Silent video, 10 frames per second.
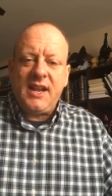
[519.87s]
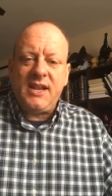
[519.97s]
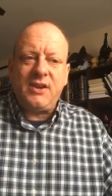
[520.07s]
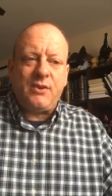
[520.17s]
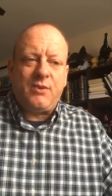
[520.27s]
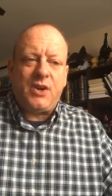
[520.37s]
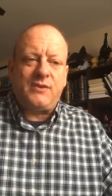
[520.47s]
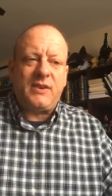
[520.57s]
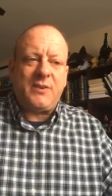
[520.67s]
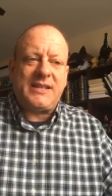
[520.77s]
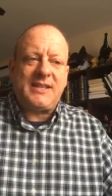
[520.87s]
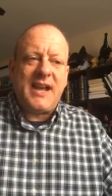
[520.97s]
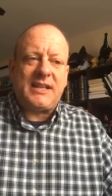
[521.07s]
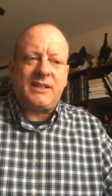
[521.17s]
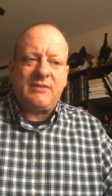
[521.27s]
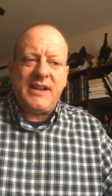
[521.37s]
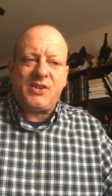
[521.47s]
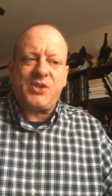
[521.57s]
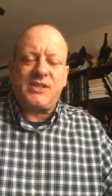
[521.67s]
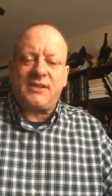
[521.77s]
interwoven with
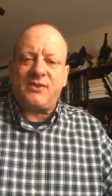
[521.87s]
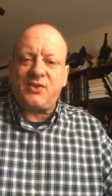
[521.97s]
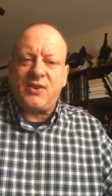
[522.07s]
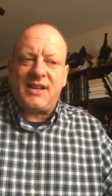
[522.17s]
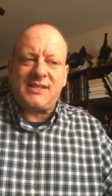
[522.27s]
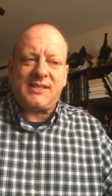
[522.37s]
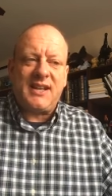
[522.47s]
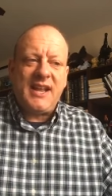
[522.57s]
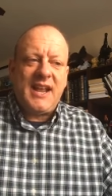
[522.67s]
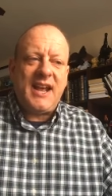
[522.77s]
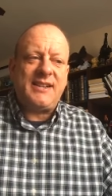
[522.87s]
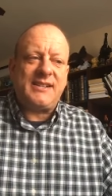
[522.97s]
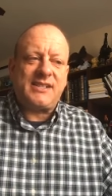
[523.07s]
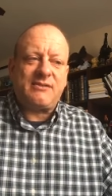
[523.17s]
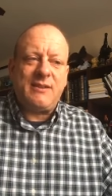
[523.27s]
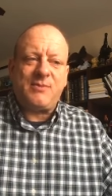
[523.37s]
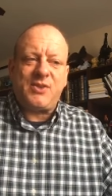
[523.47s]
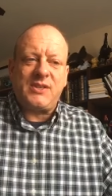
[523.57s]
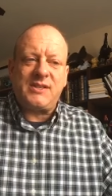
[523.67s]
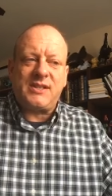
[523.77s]
declarations of trust and
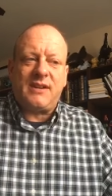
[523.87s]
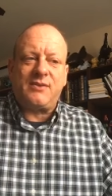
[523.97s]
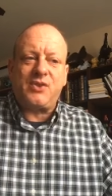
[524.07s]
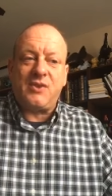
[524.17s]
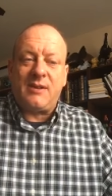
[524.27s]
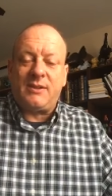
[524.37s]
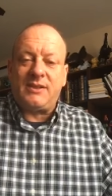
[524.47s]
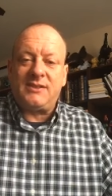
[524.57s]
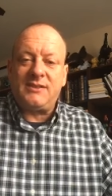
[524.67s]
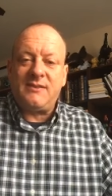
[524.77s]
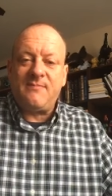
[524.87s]
descriptions of trouble.